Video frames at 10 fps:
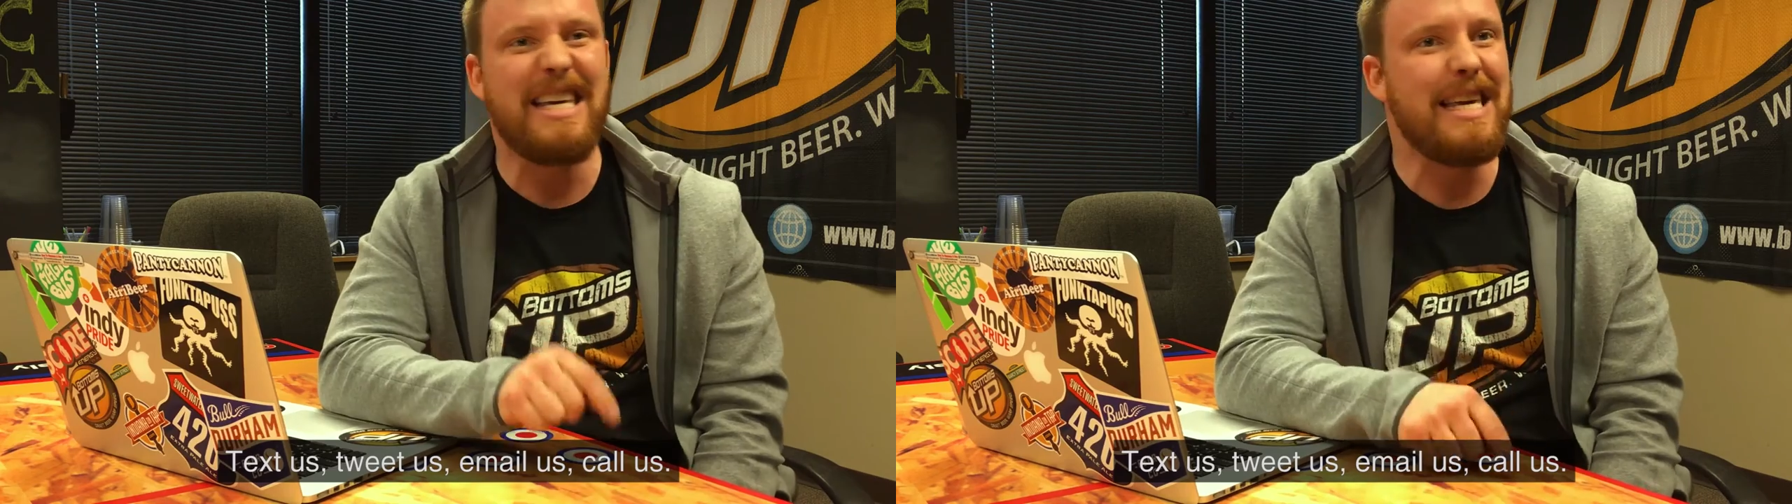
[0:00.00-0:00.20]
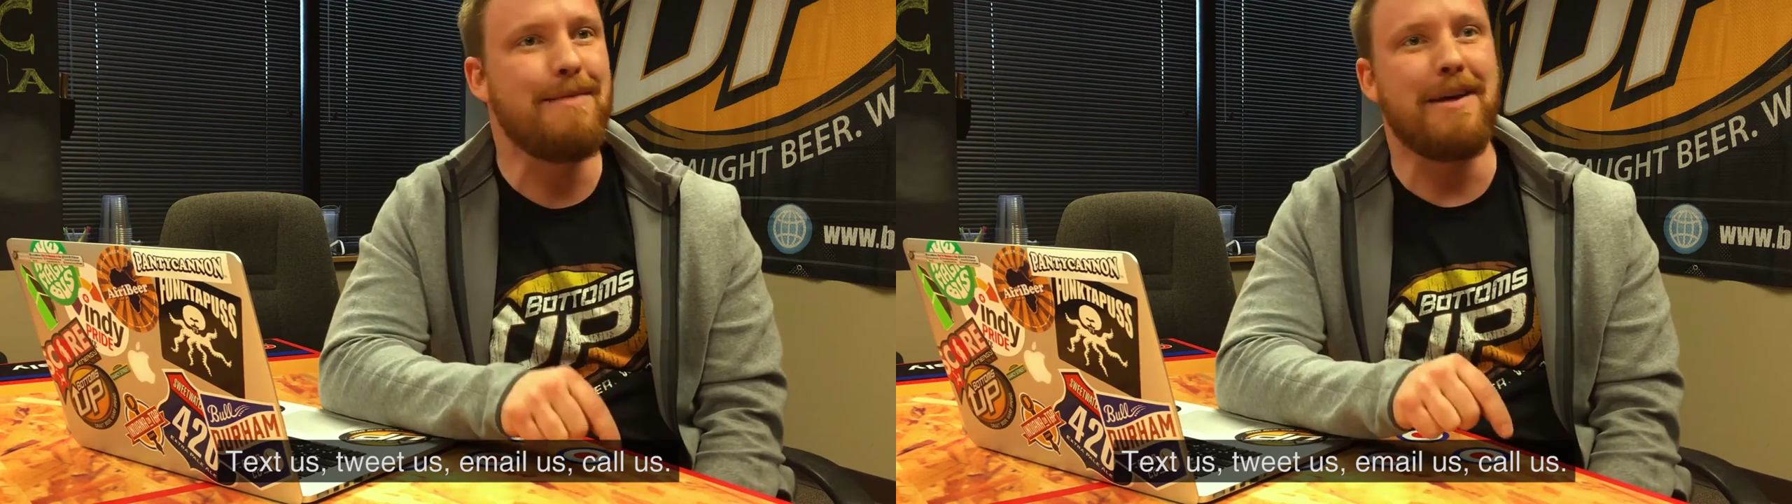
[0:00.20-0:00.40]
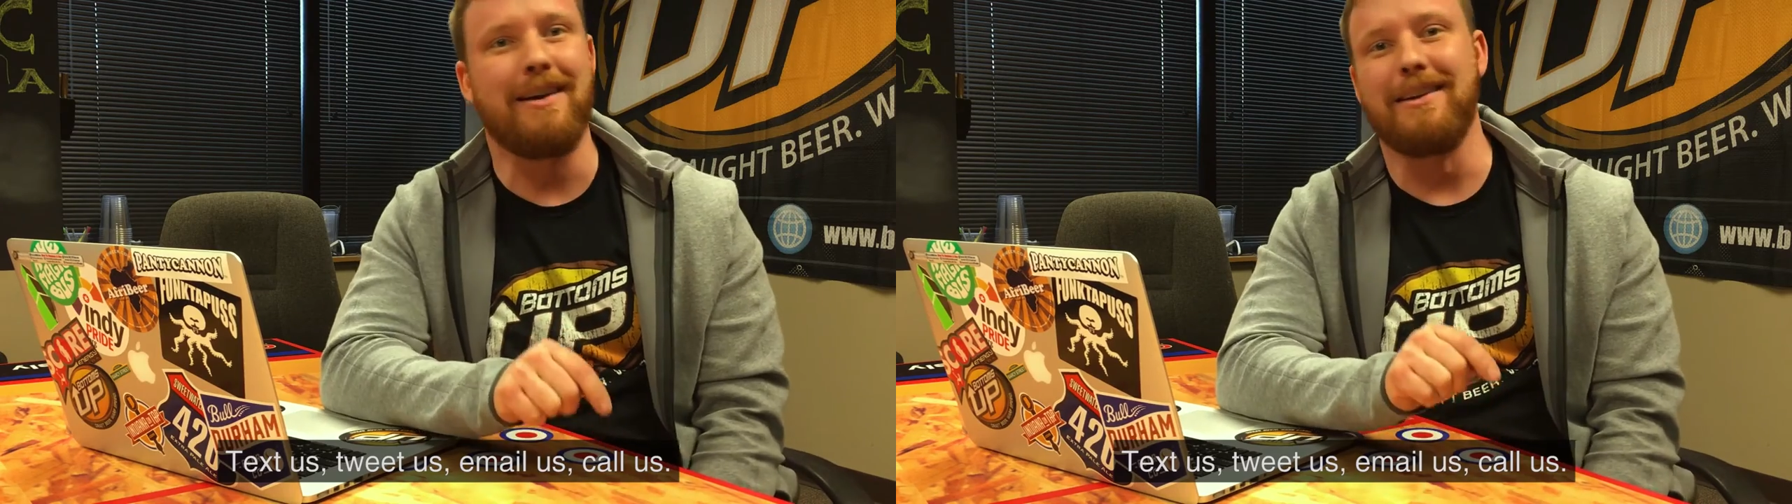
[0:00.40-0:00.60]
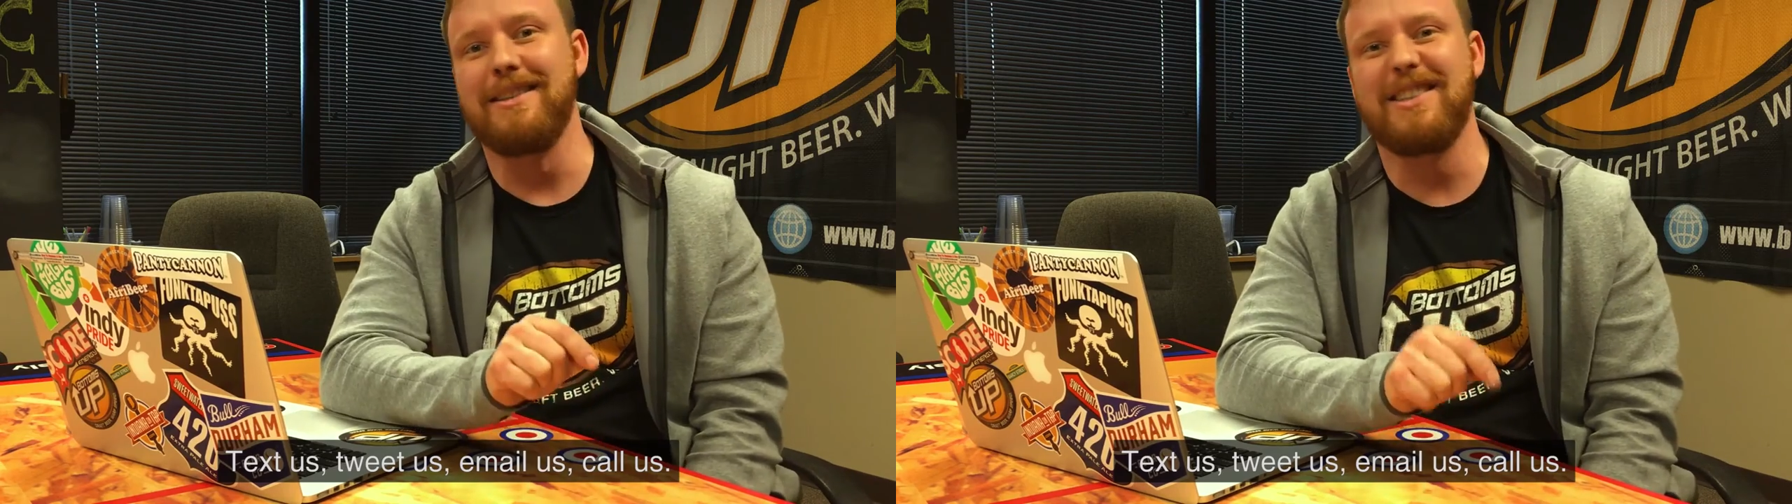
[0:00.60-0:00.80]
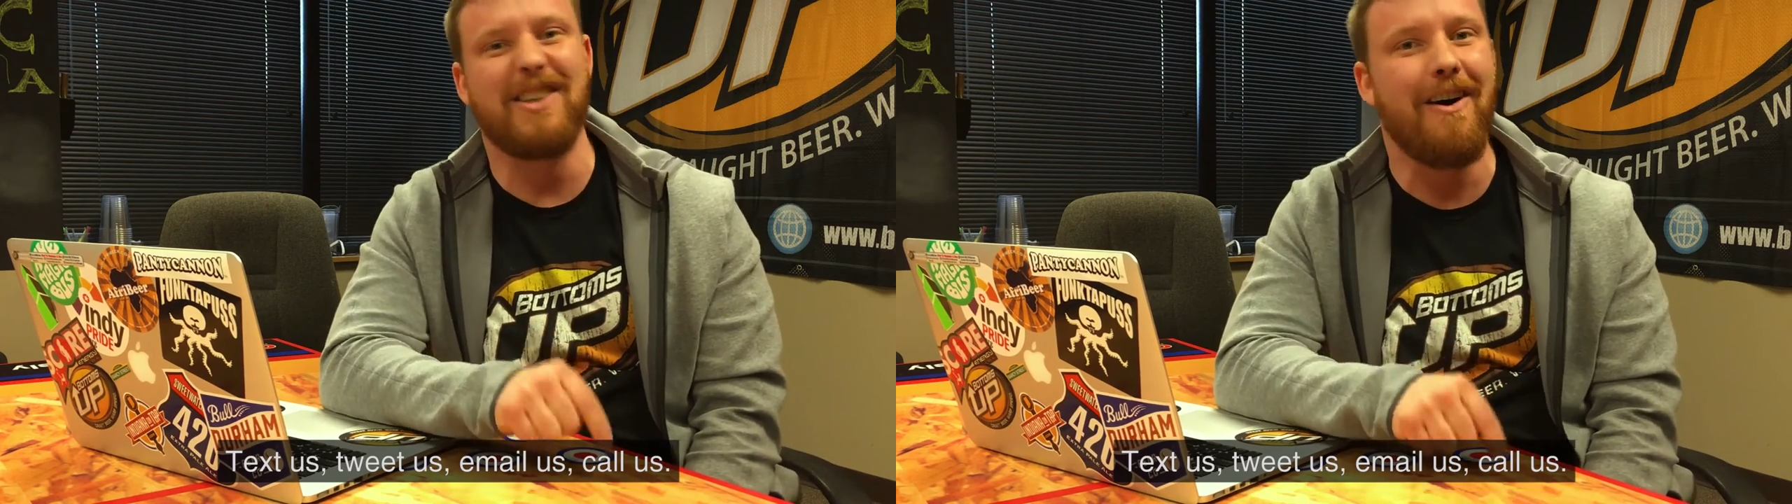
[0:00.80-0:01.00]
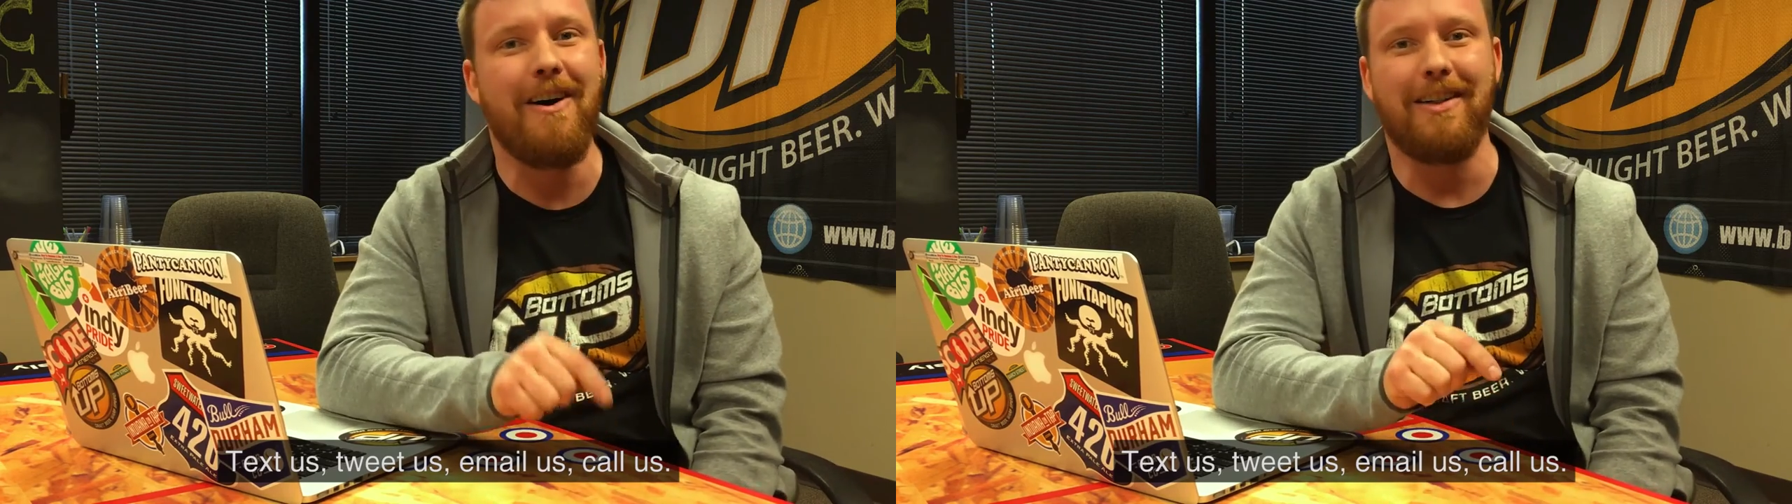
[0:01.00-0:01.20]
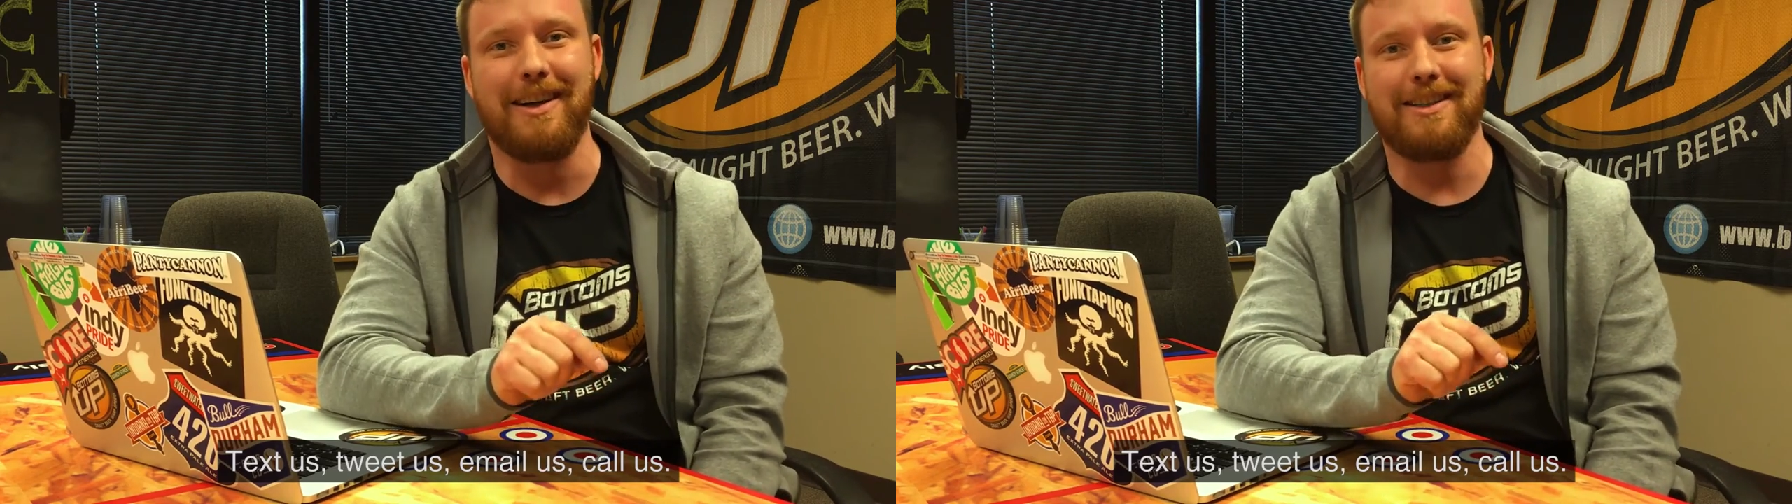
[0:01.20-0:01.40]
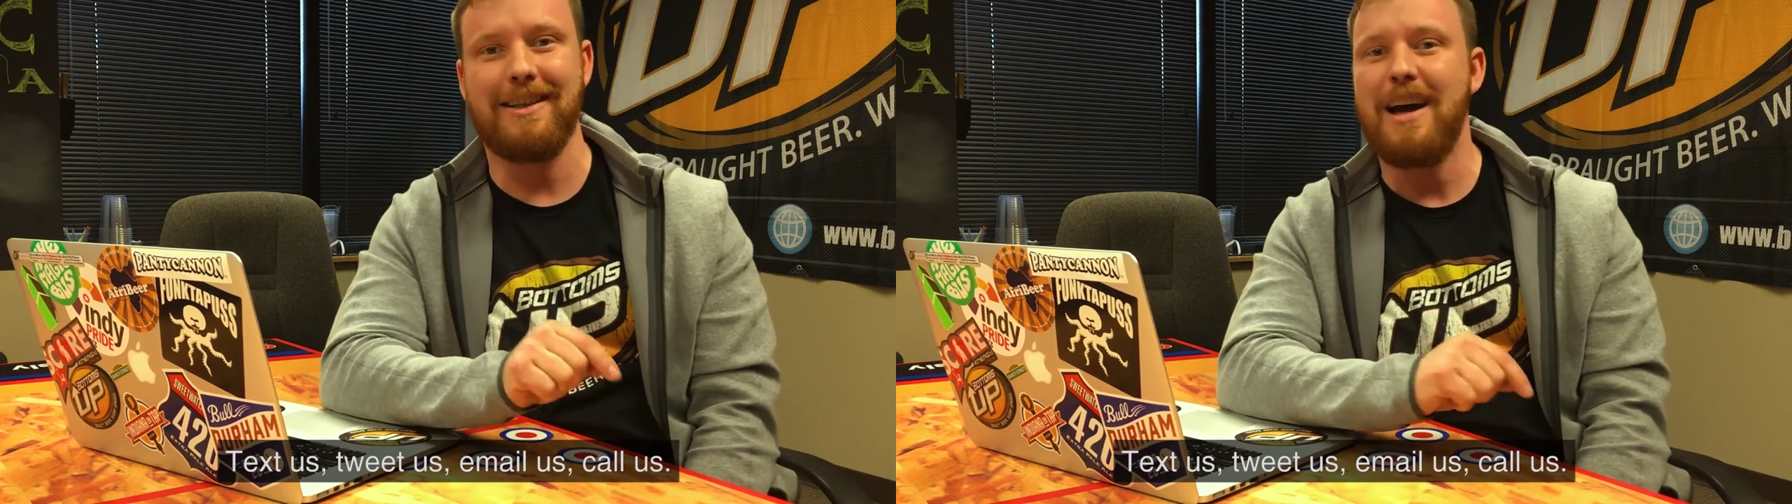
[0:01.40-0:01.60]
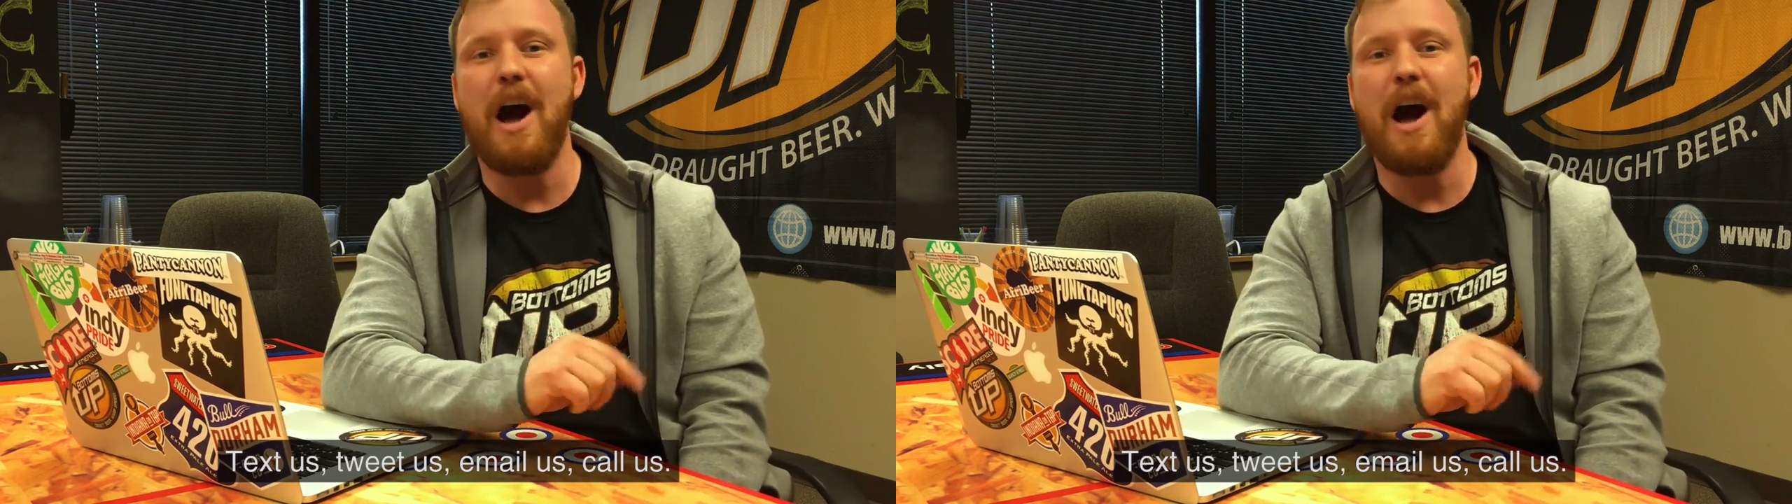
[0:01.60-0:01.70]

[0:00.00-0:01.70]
email us, call us,